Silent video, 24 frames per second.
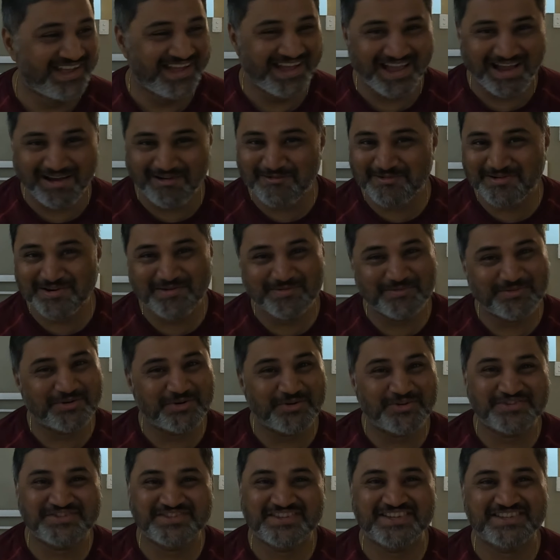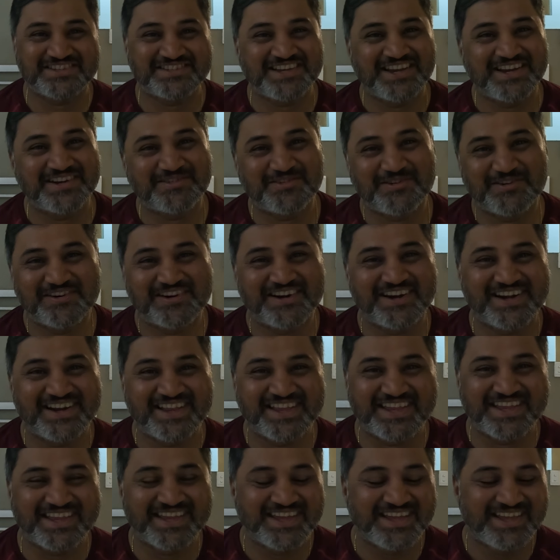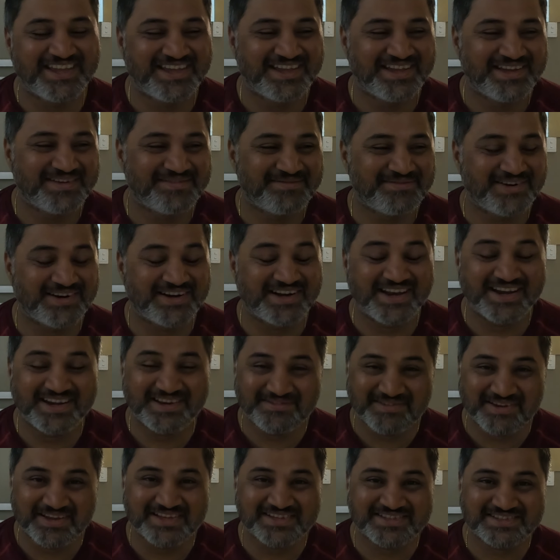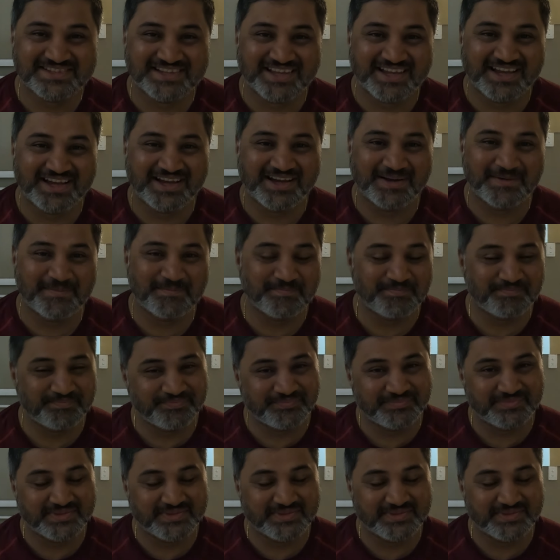I would have crossed the state already but anyways um,